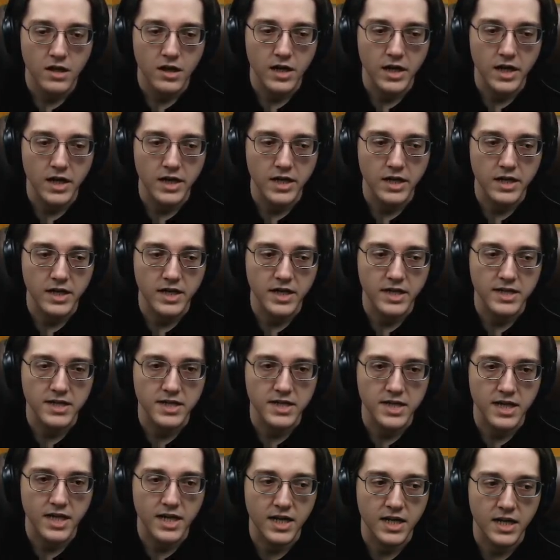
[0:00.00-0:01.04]
Uh, it
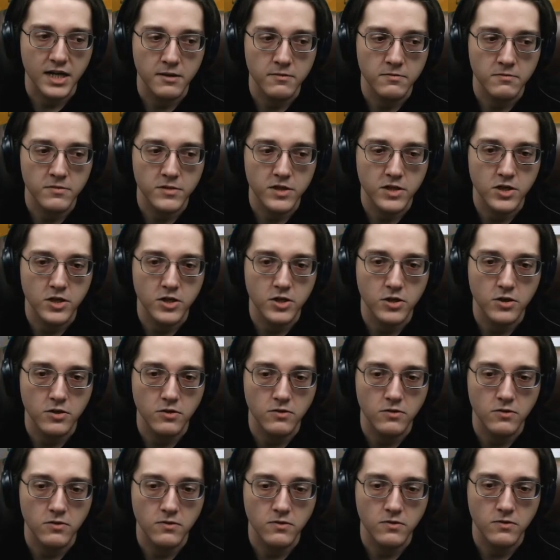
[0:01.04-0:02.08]
is time
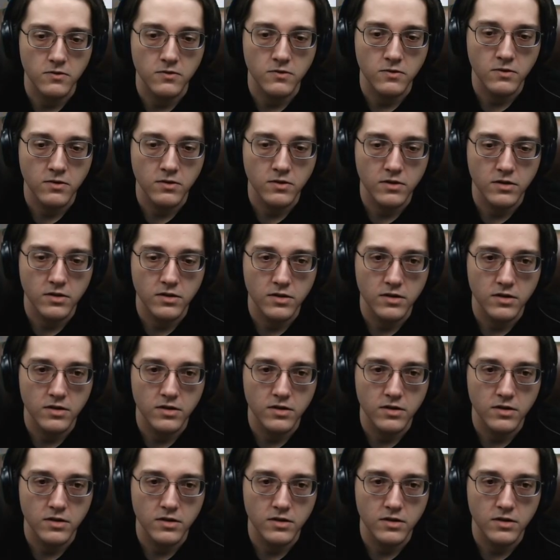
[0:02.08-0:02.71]
to